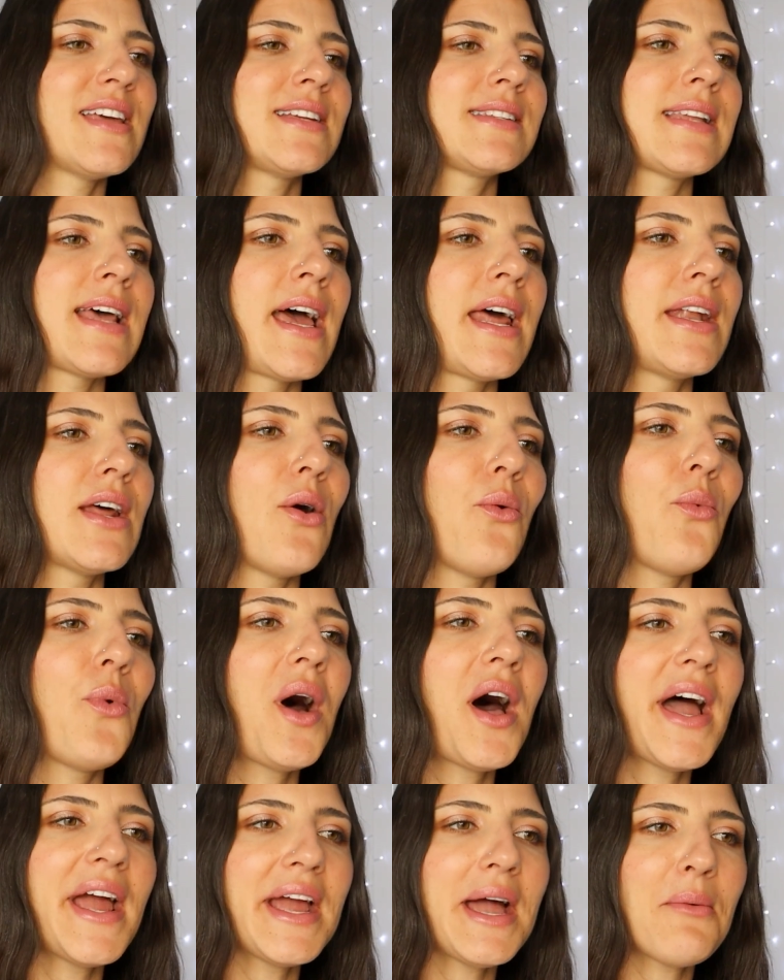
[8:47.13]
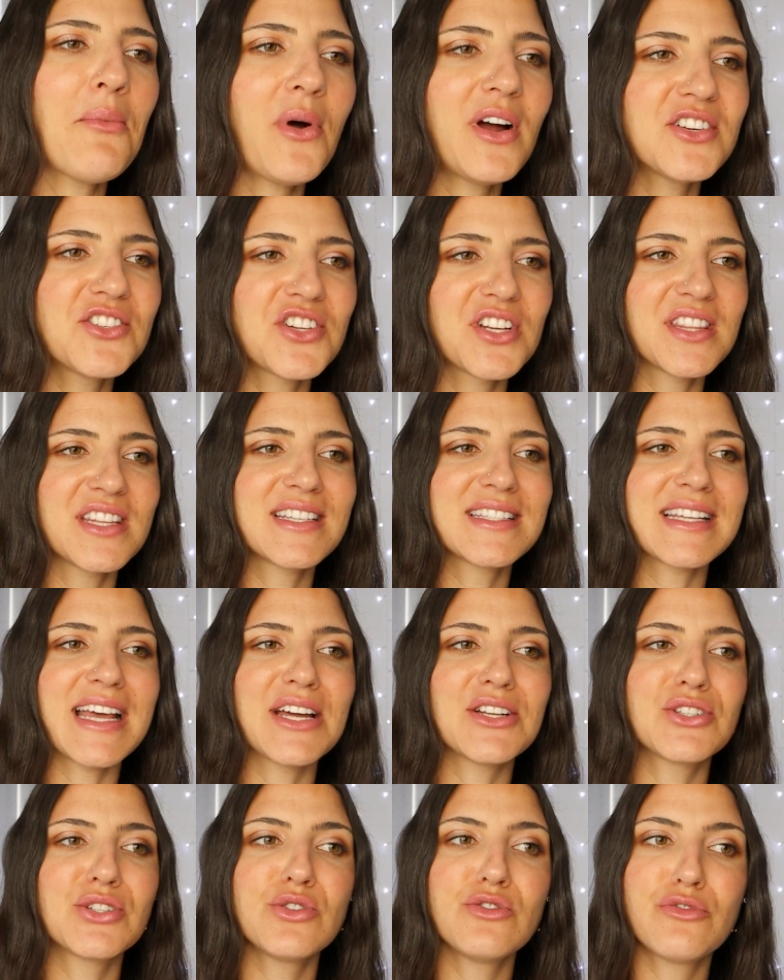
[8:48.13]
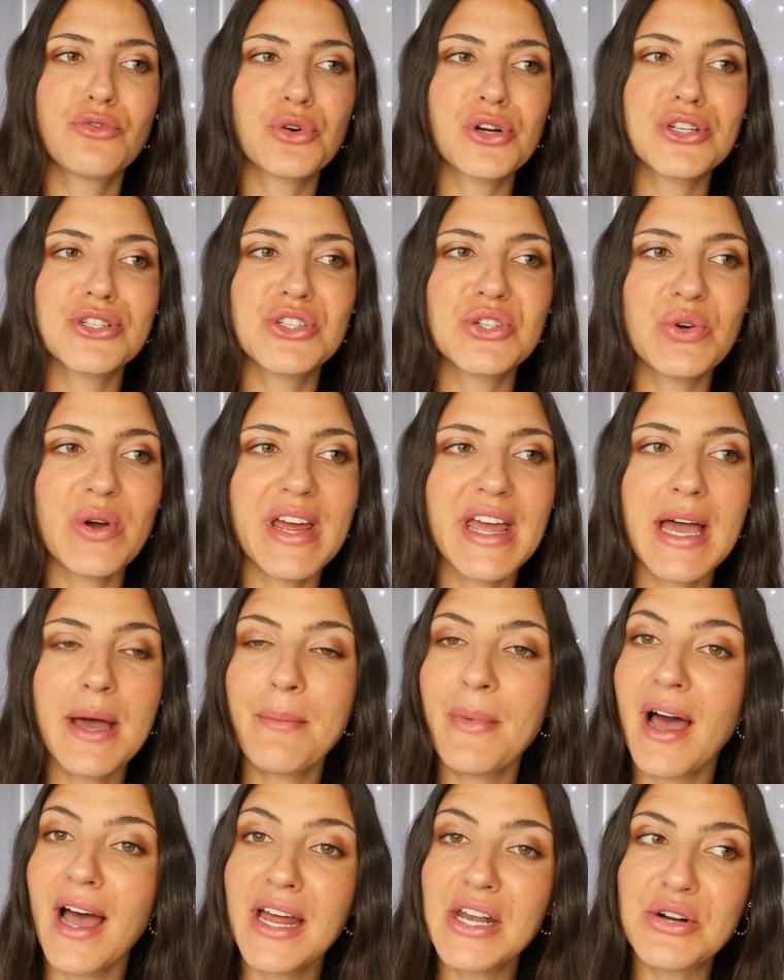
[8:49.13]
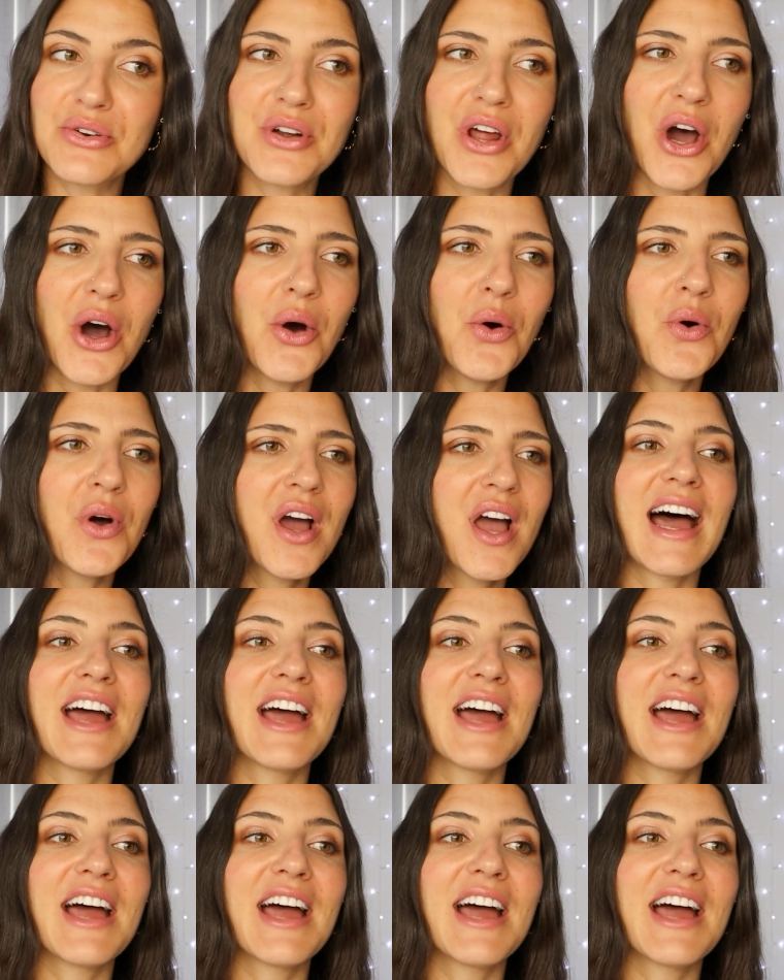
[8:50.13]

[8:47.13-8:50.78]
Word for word: and they said, why I'm watching this at 2:42 a.m. I don't know.